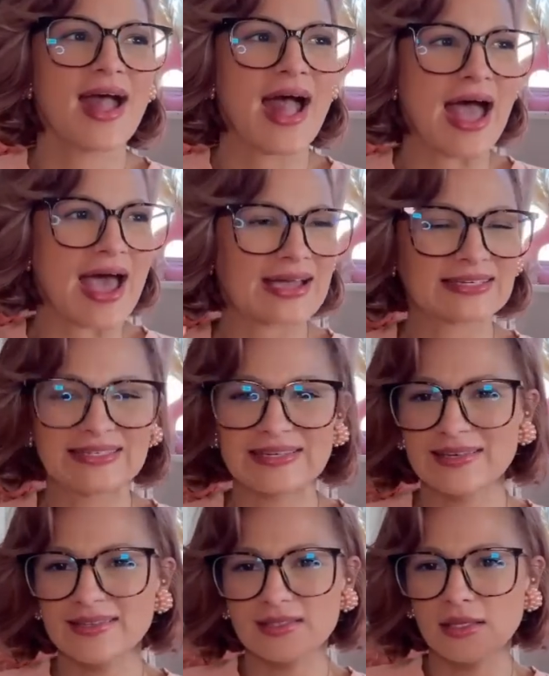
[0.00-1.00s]
acting
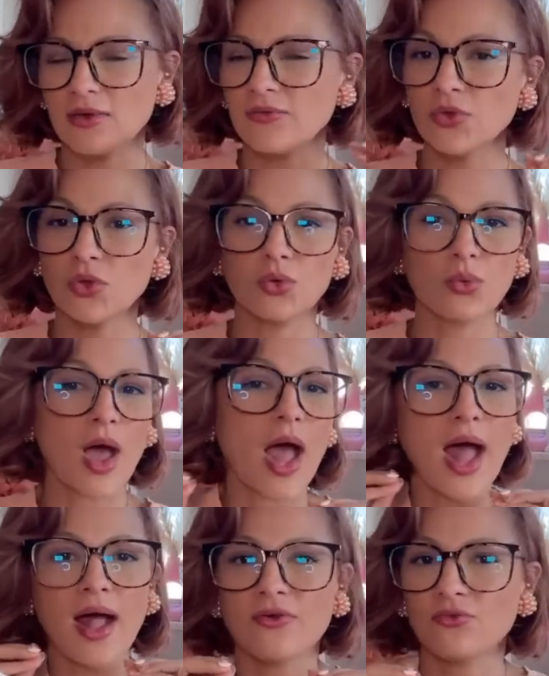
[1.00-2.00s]
as if you
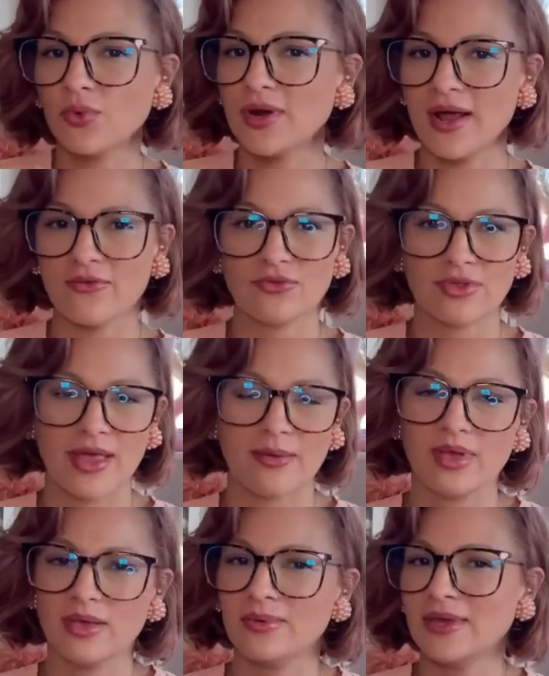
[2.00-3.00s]
have whatever that
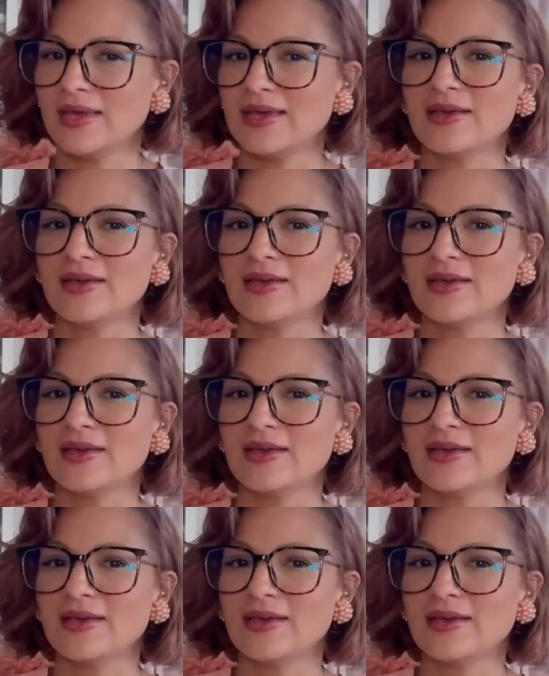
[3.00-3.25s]
may be.